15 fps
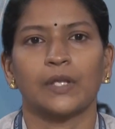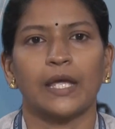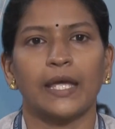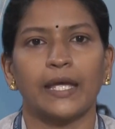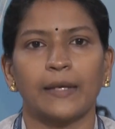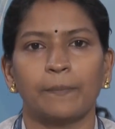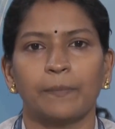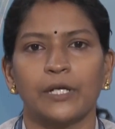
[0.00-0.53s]

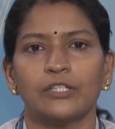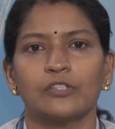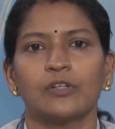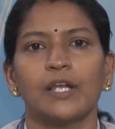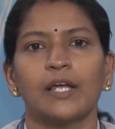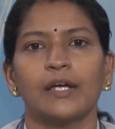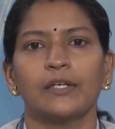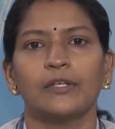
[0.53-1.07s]
a
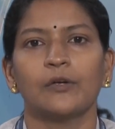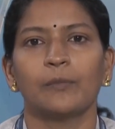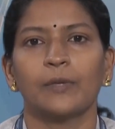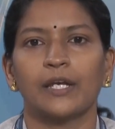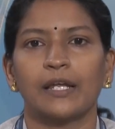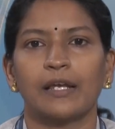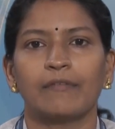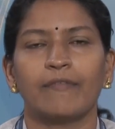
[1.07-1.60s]
particular
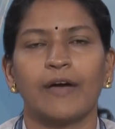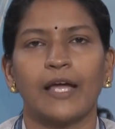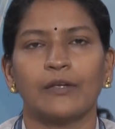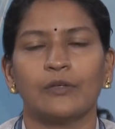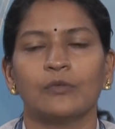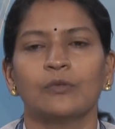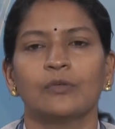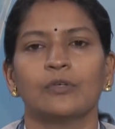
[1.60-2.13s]
numerical
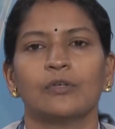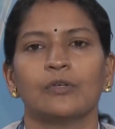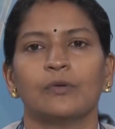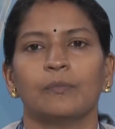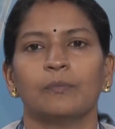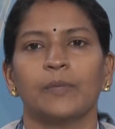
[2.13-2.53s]
value